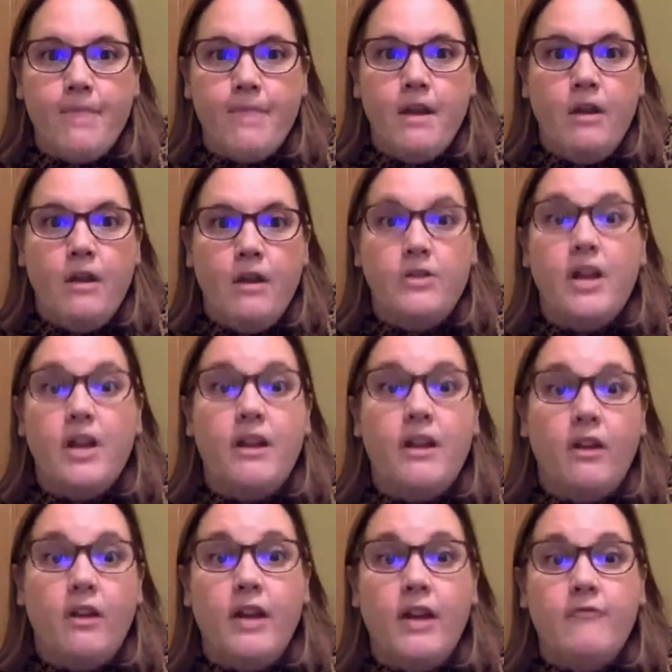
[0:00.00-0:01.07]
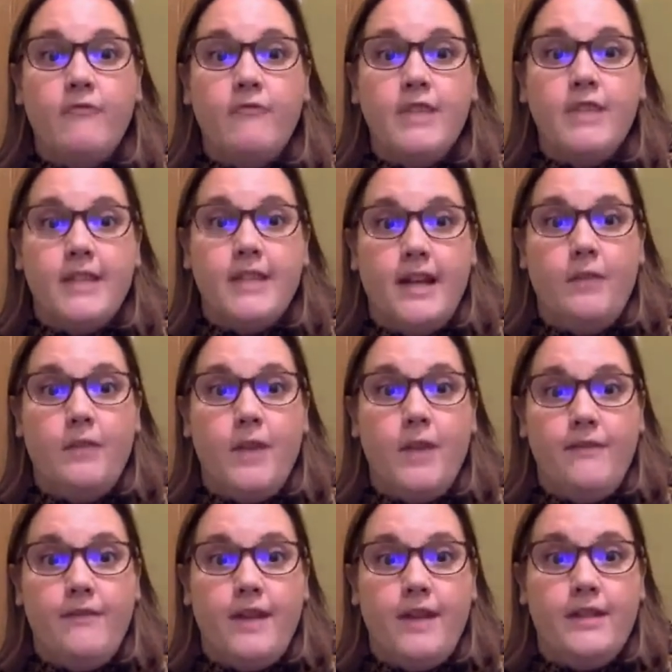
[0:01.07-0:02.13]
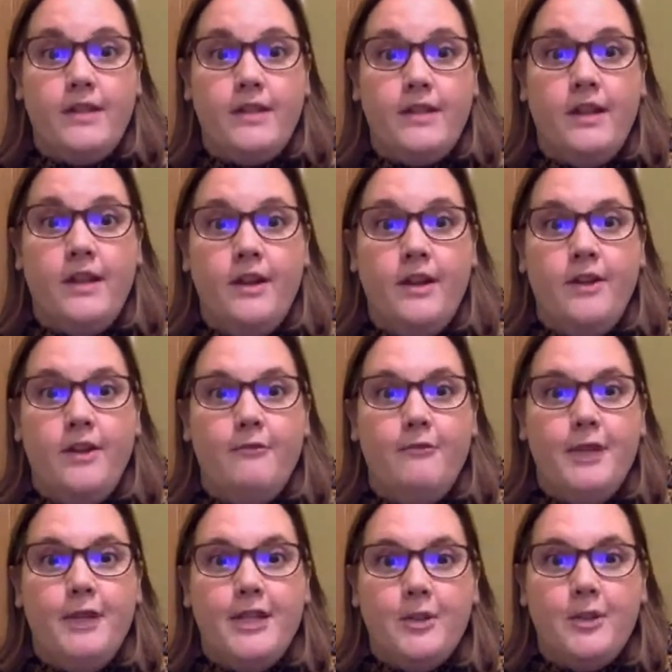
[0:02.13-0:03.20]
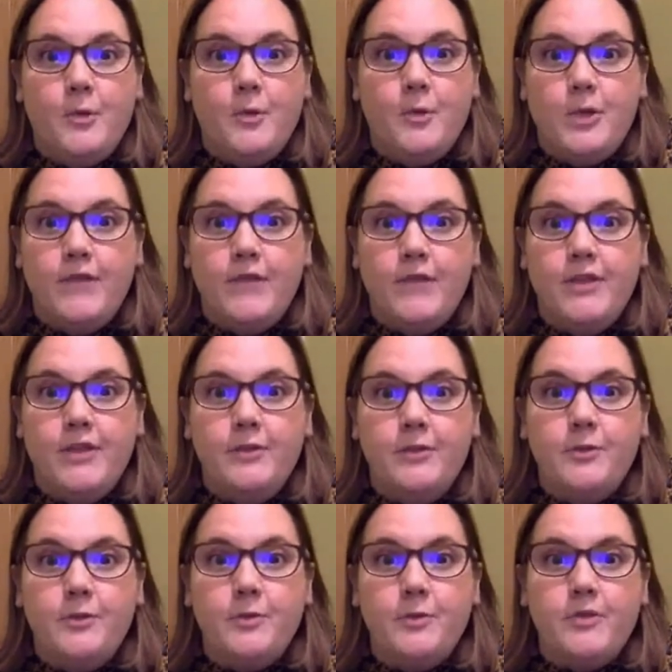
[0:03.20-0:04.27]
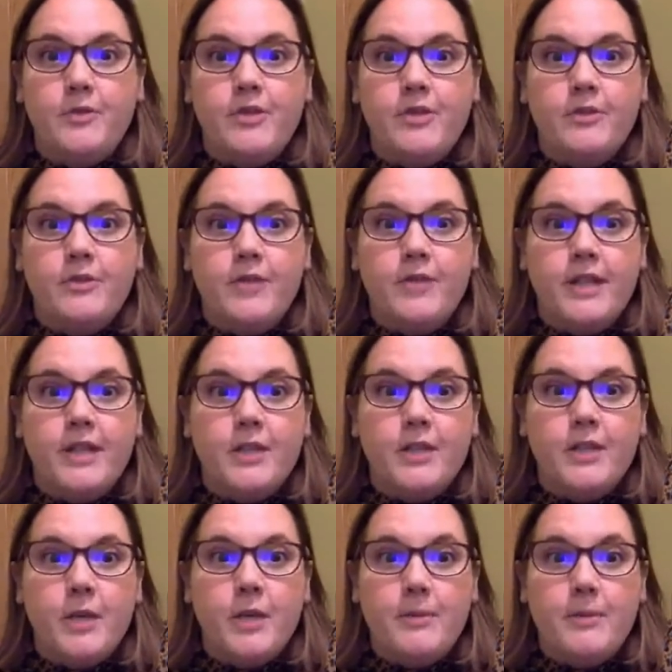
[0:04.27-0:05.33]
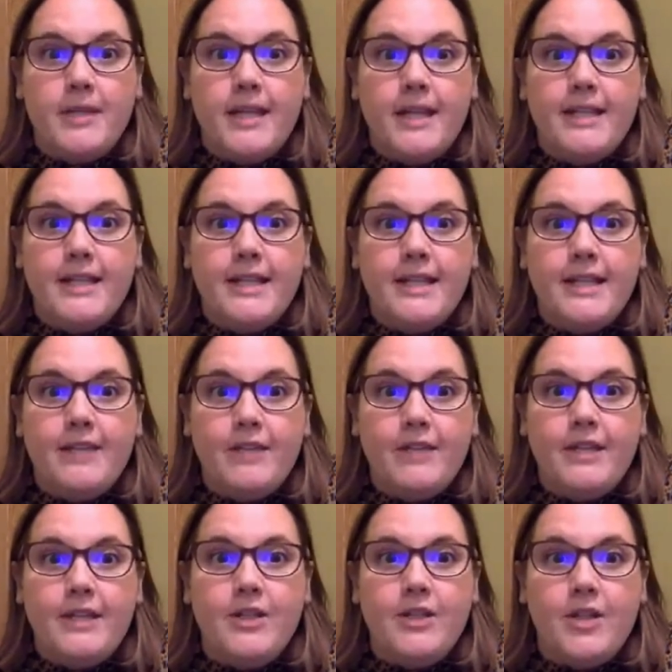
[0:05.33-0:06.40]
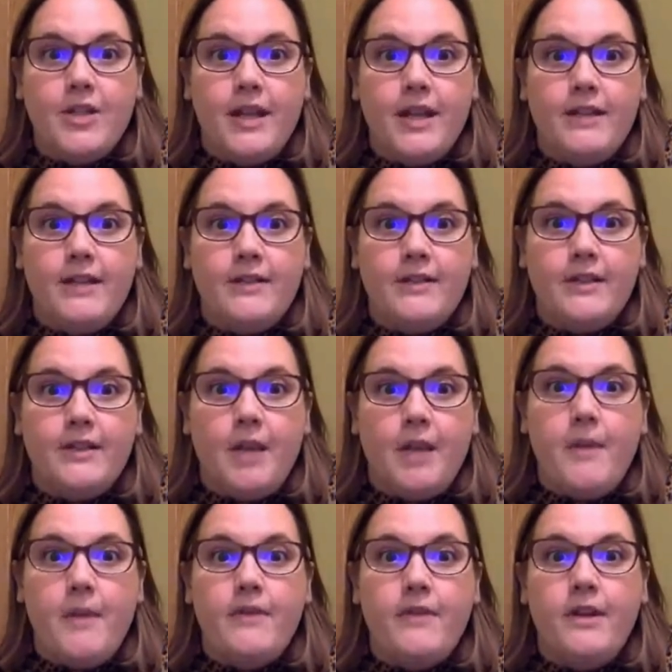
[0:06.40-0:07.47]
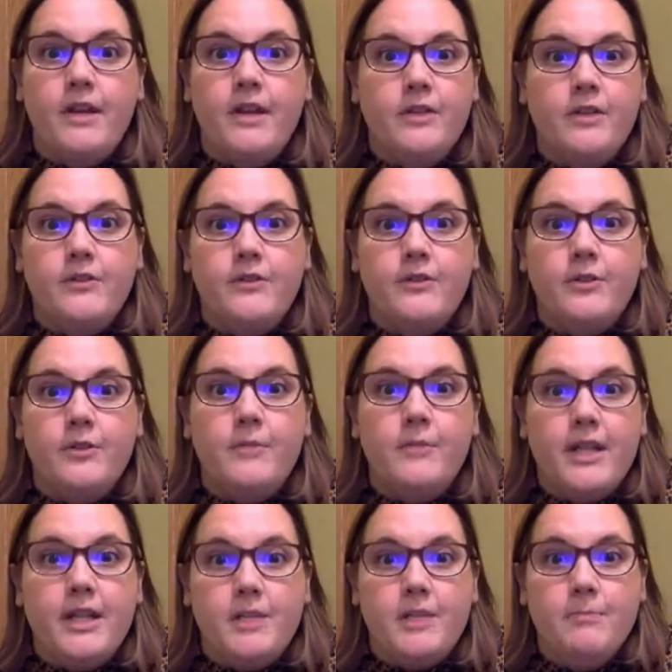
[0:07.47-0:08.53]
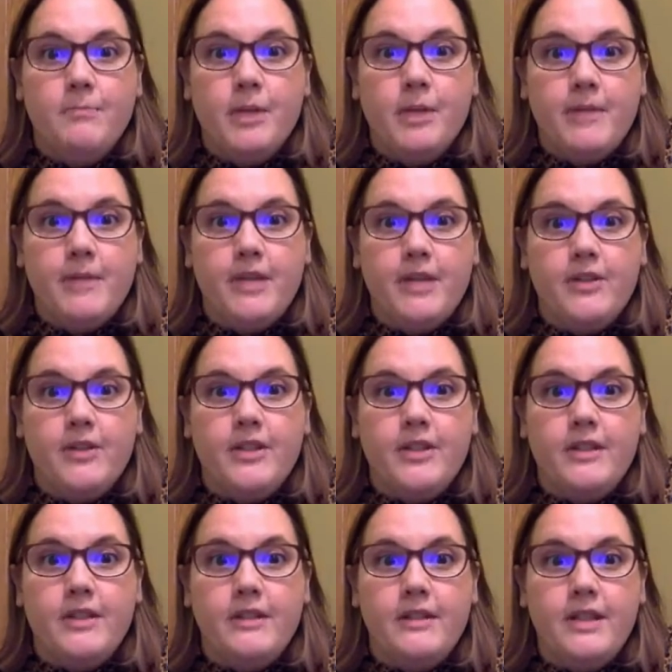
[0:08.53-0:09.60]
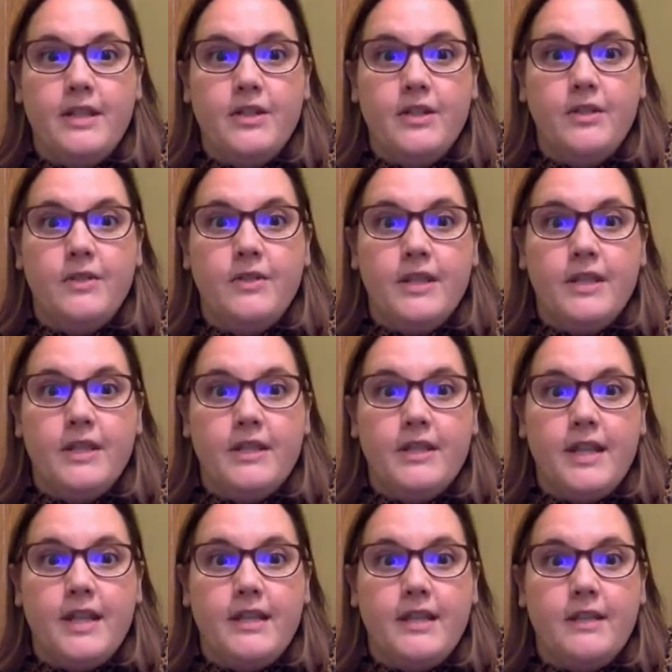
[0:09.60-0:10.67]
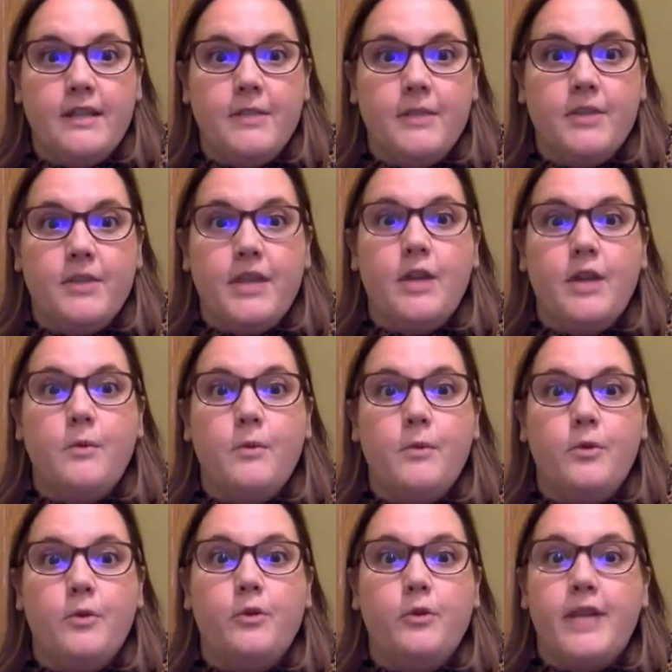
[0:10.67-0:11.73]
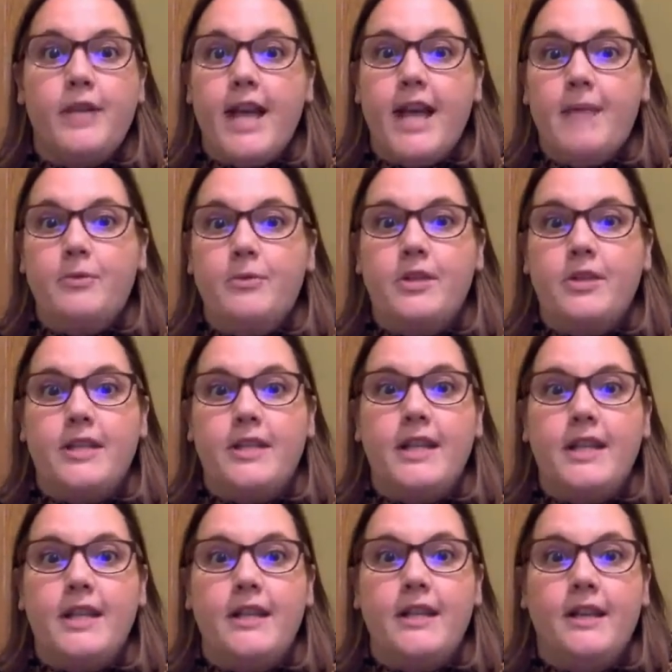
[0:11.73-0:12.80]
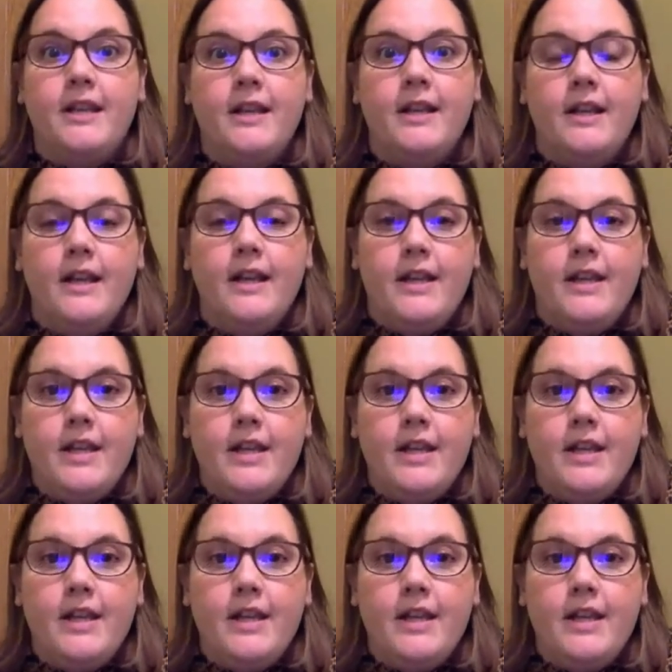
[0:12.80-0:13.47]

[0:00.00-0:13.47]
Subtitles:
Online retailer Wayfair's released quarterly results, which resulted in a 20% increase in shares. However, some money managers didn't need to use this data because they were already able to see the